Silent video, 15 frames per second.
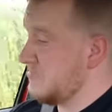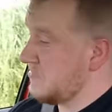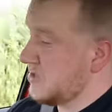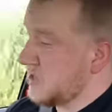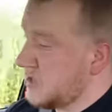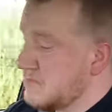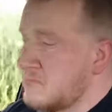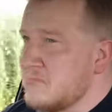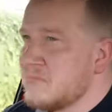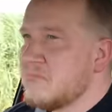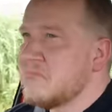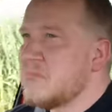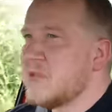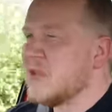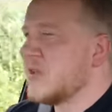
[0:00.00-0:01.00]
yeah,
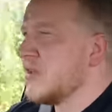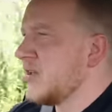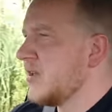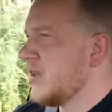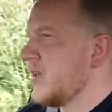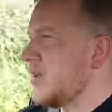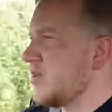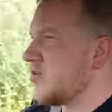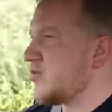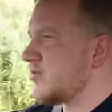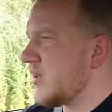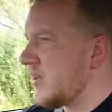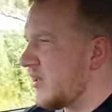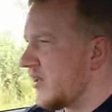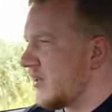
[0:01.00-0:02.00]
in a
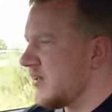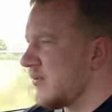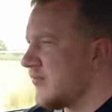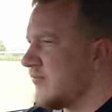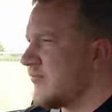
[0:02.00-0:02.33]
straight line.